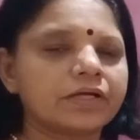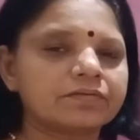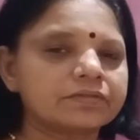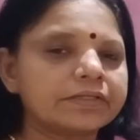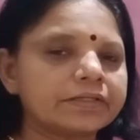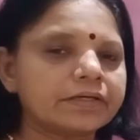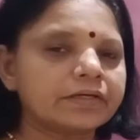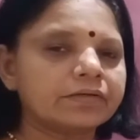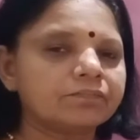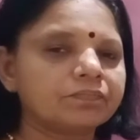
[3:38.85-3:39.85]

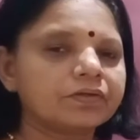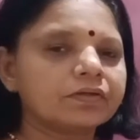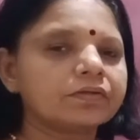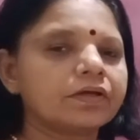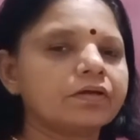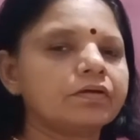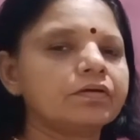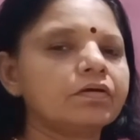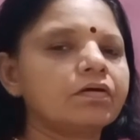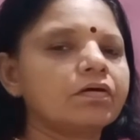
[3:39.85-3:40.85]
etc., then